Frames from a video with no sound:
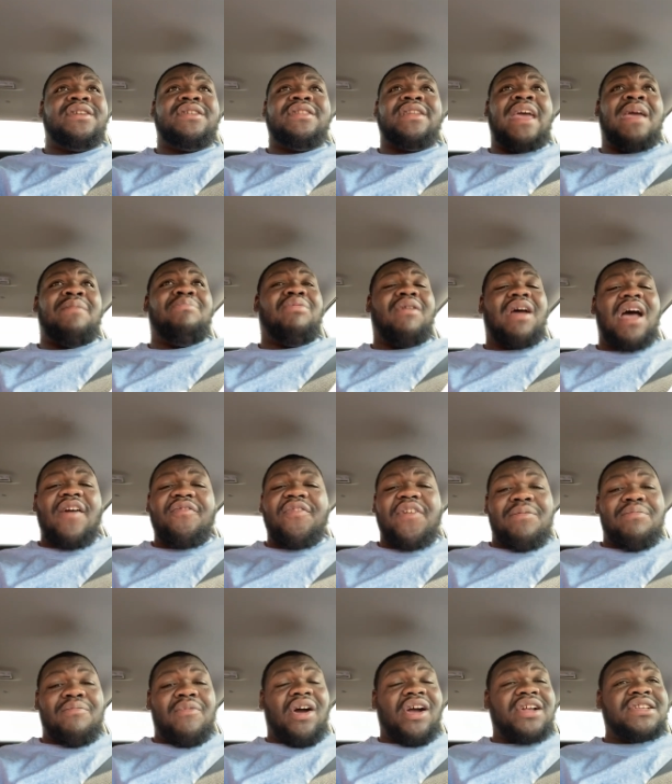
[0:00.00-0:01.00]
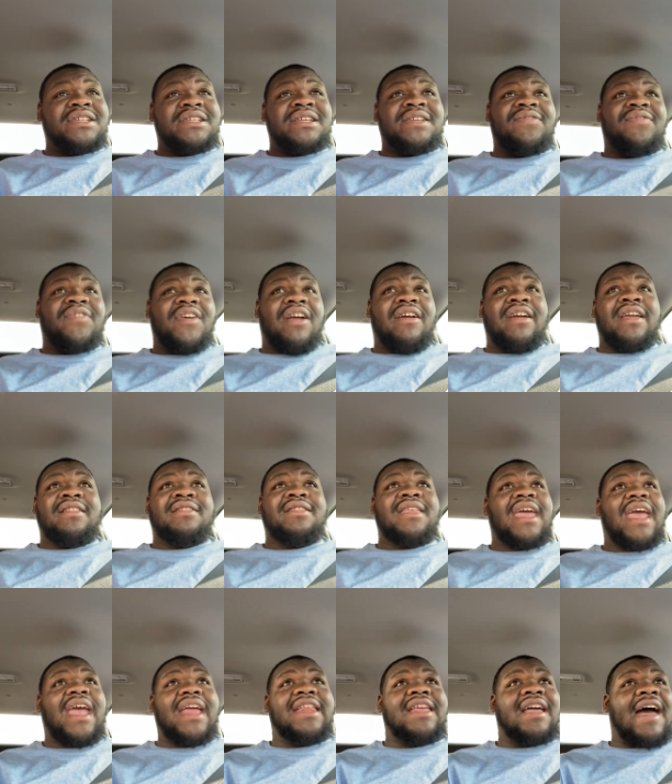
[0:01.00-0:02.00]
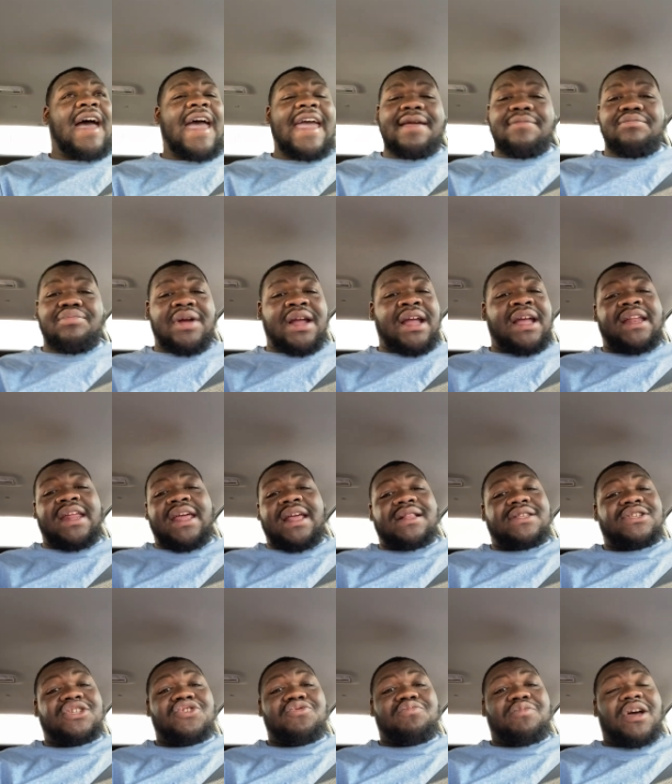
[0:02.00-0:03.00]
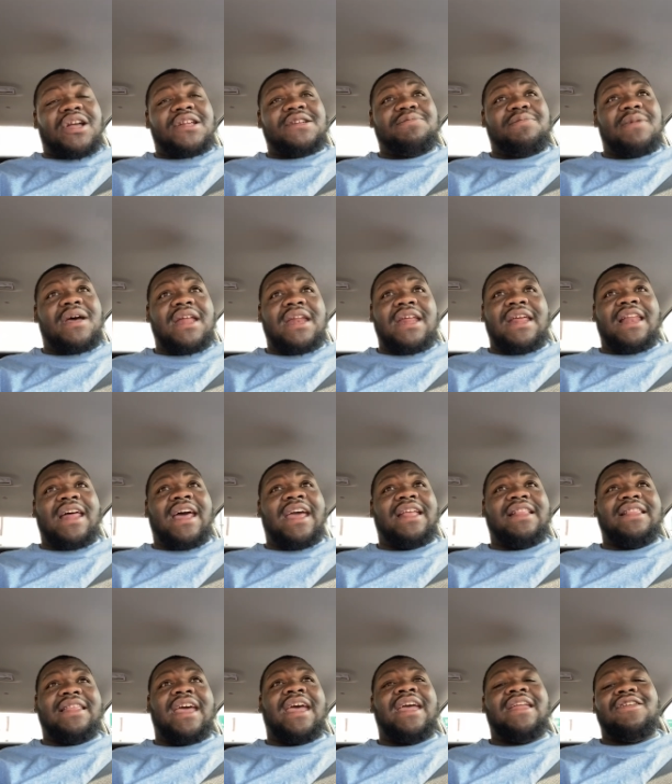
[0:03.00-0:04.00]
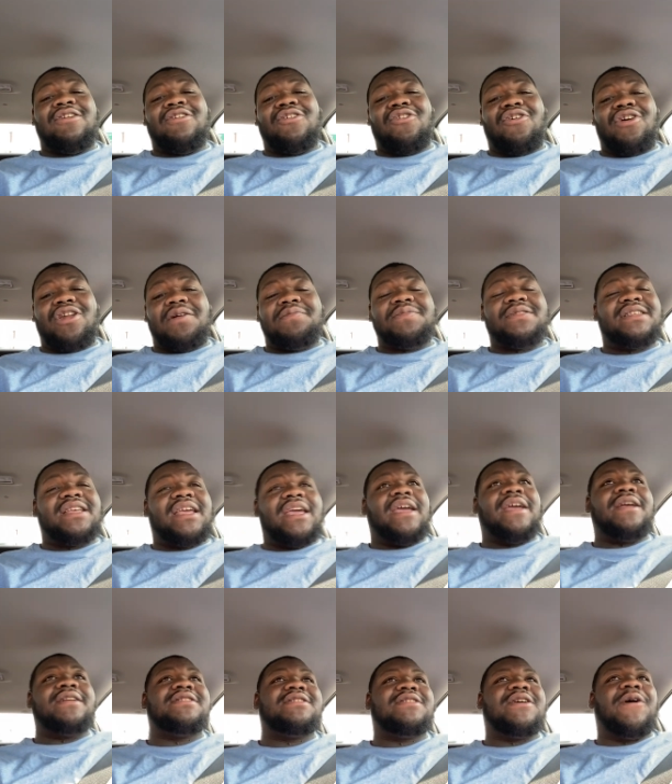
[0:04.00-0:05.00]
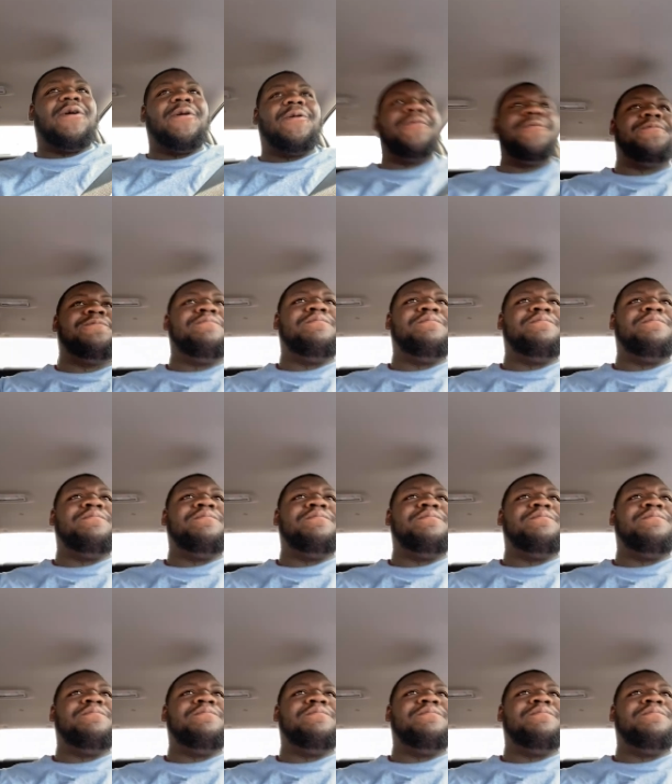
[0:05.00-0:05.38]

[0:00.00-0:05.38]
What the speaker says: That profit margin is very thin. Y'all ain't bringing in too much money like that. You know what I'm saying? So,